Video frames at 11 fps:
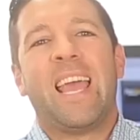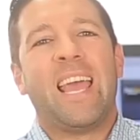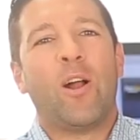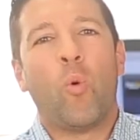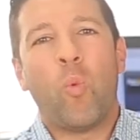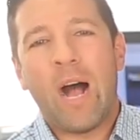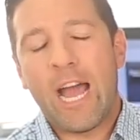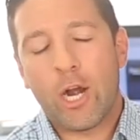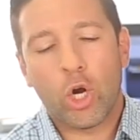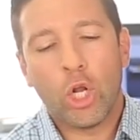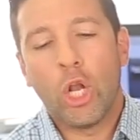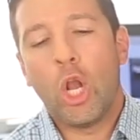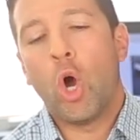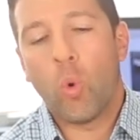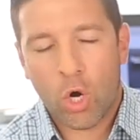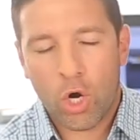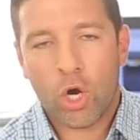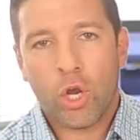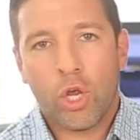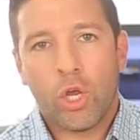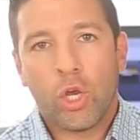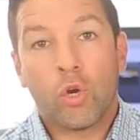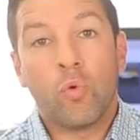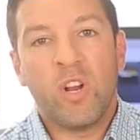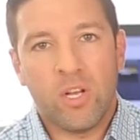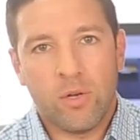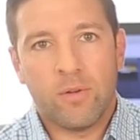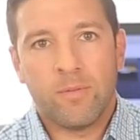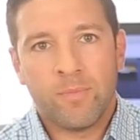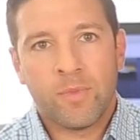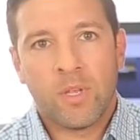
and a wider, lower grille.